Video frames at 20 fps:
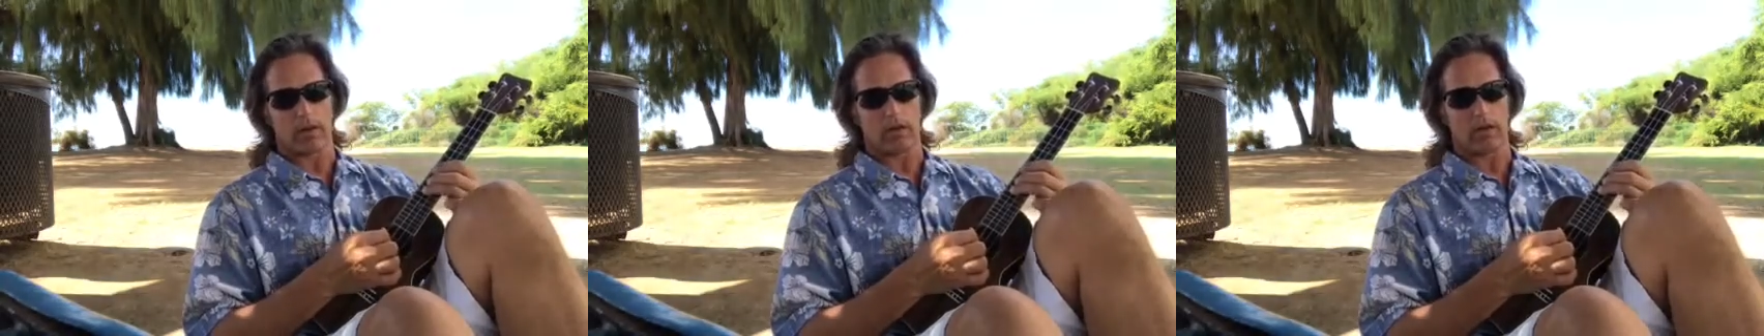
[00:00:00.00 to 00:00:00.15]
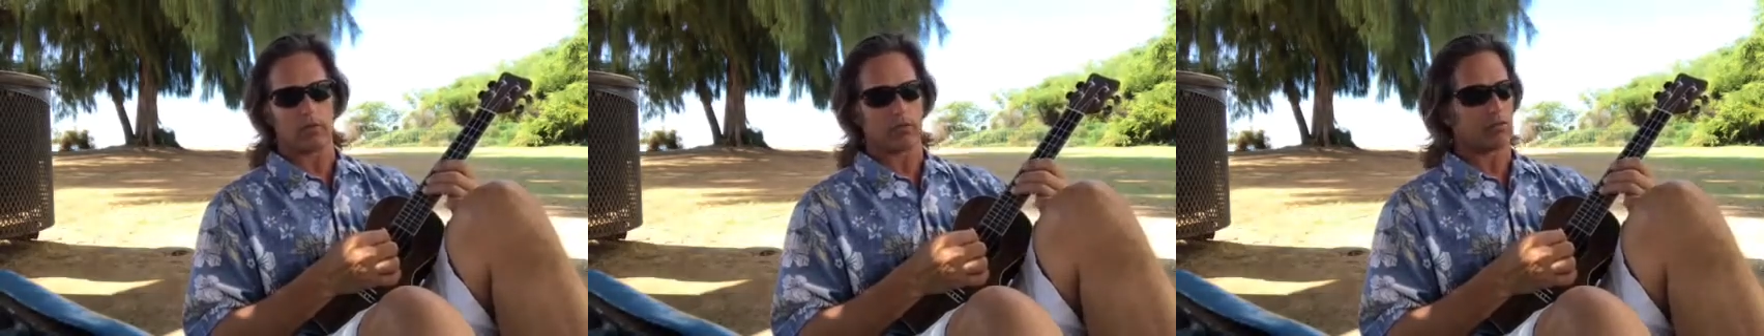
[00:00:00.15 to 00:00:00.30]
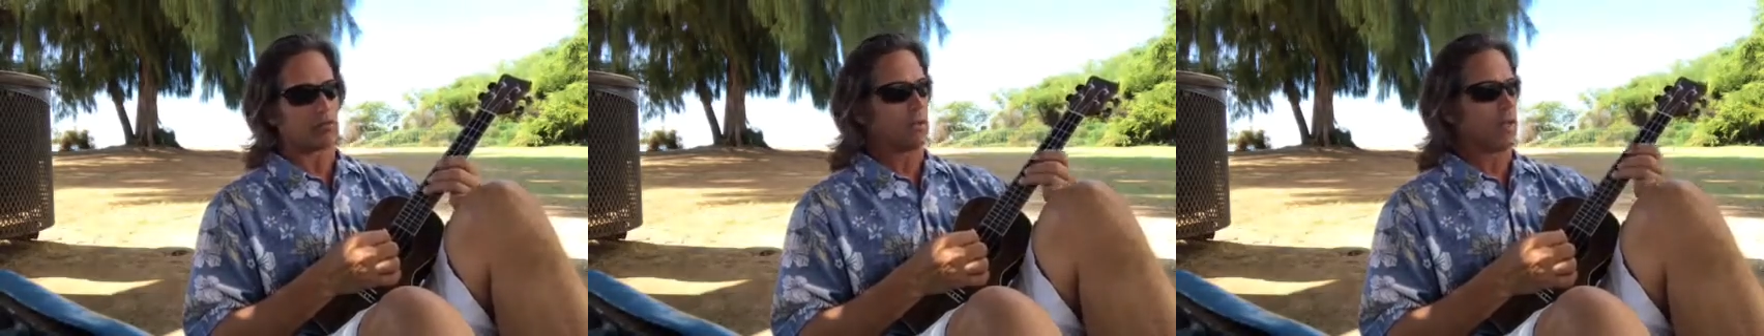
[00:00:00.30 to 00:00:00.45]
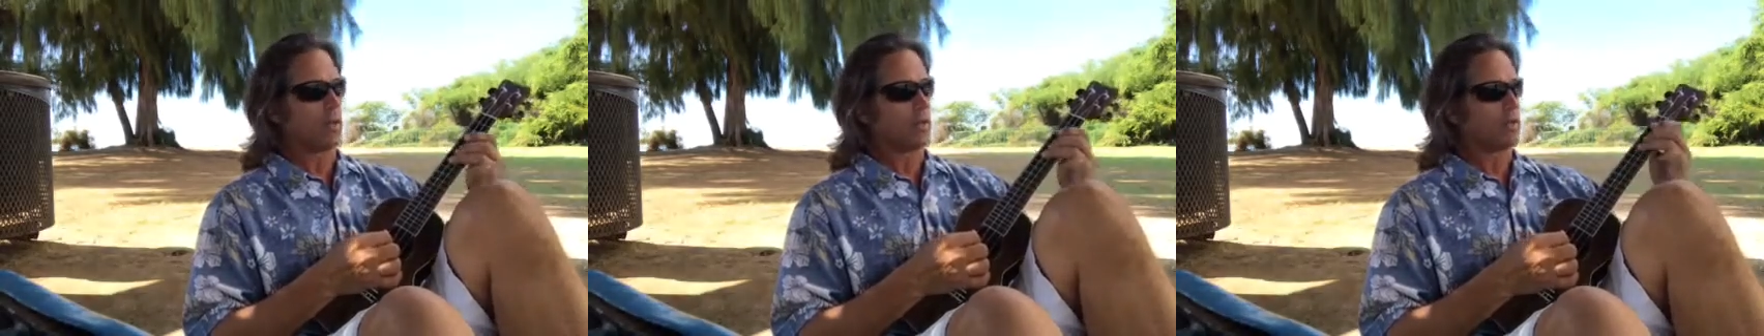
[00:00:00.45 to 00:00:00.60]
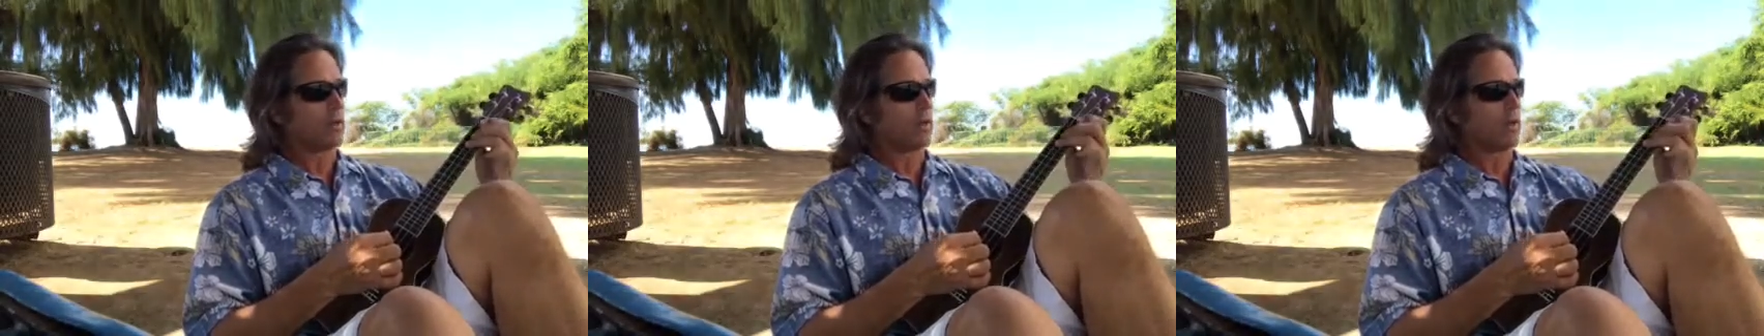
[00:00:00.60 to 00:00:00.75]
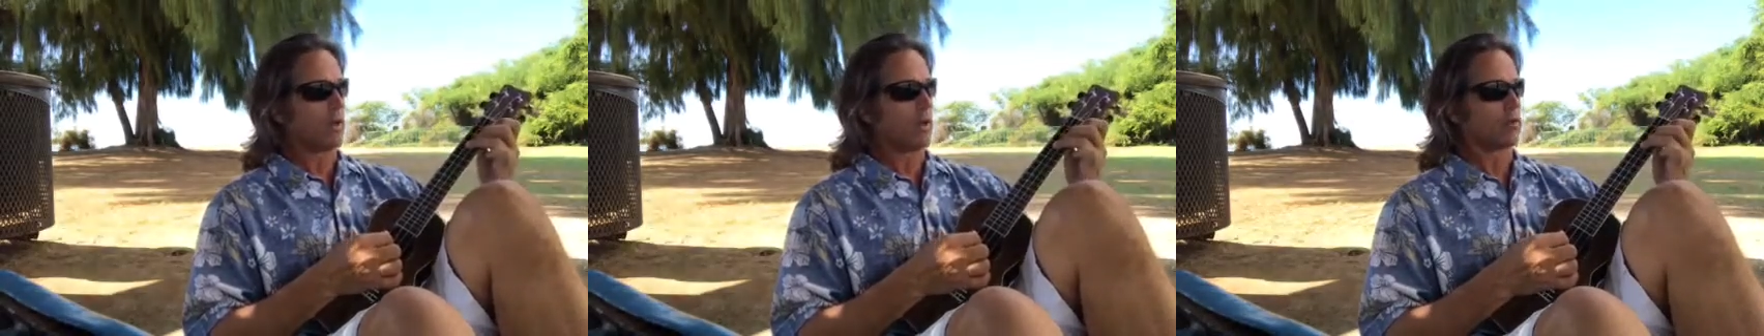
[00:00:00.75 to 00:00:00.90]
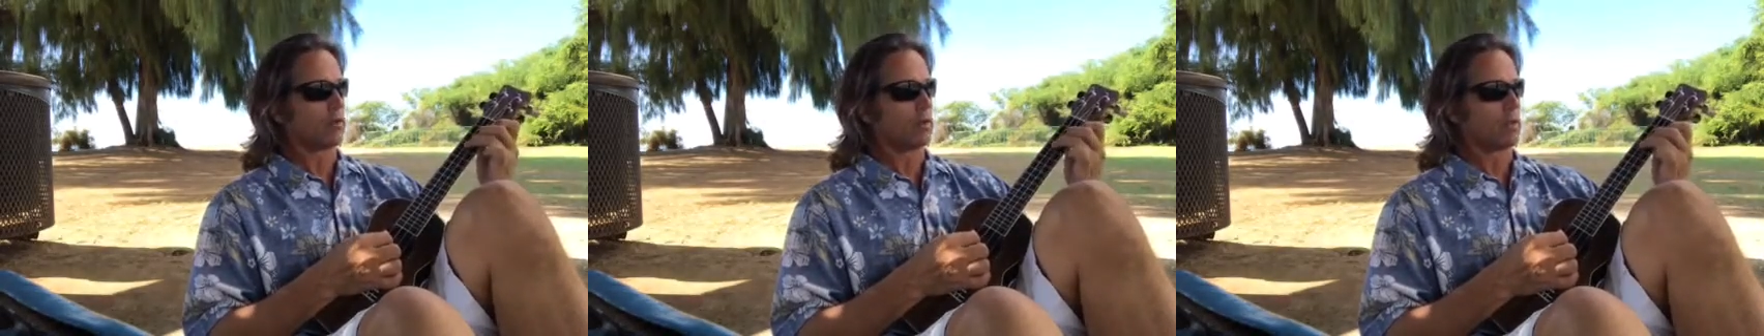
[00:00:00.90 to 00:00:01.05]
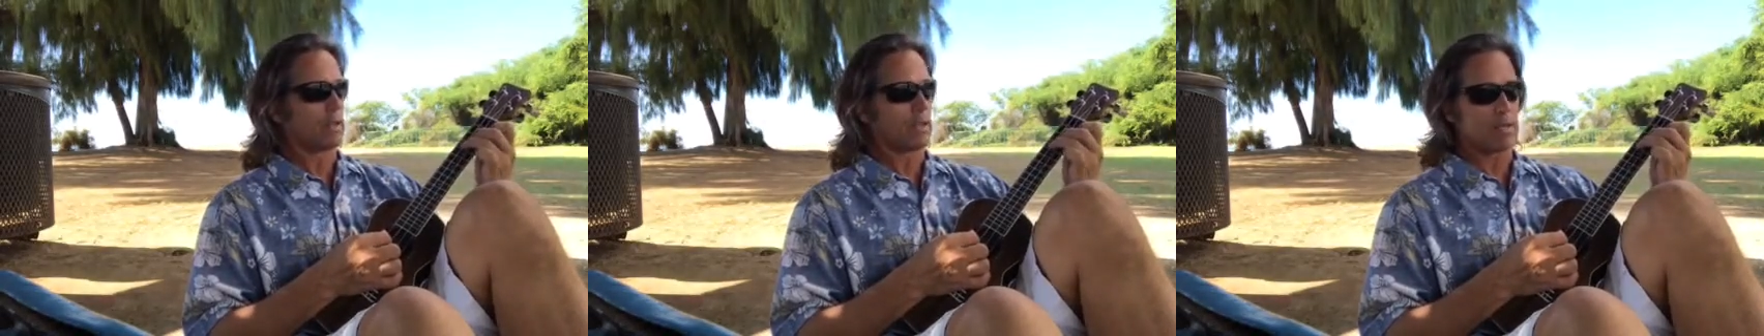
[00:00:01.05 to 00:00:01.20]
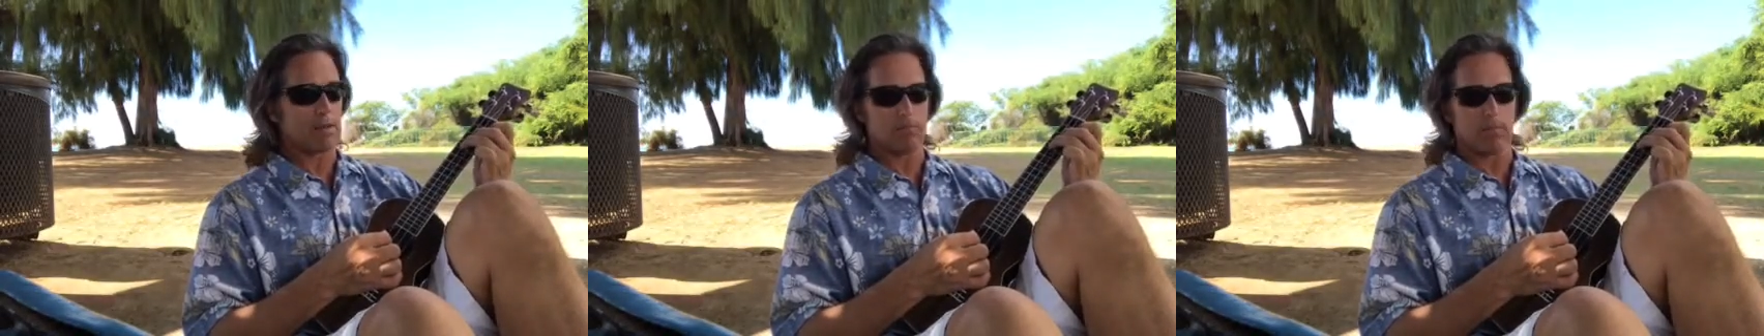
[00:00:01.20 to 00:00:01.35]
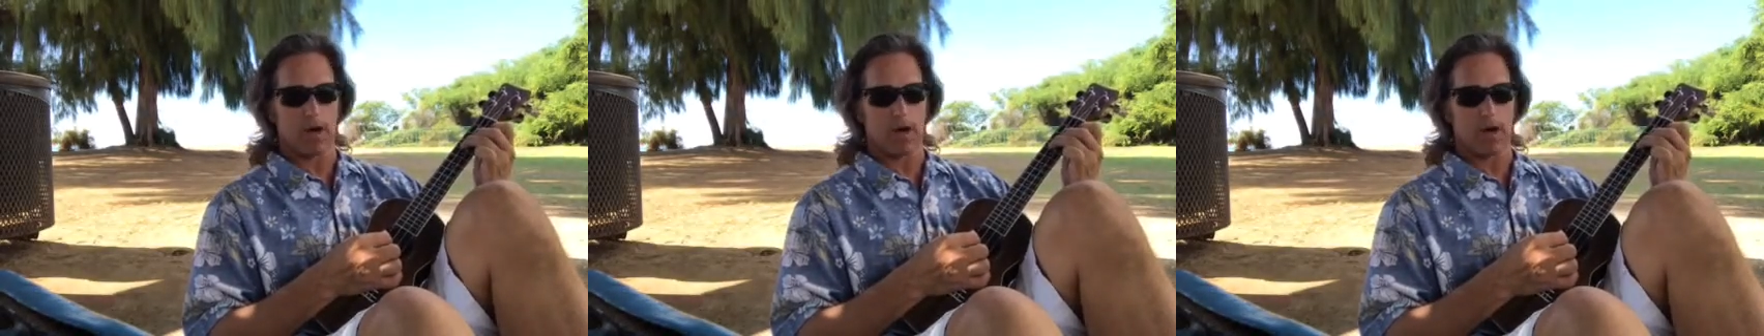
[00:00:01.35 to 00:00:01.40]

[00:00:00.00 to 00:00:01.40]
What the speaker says: and then you're sliding down to the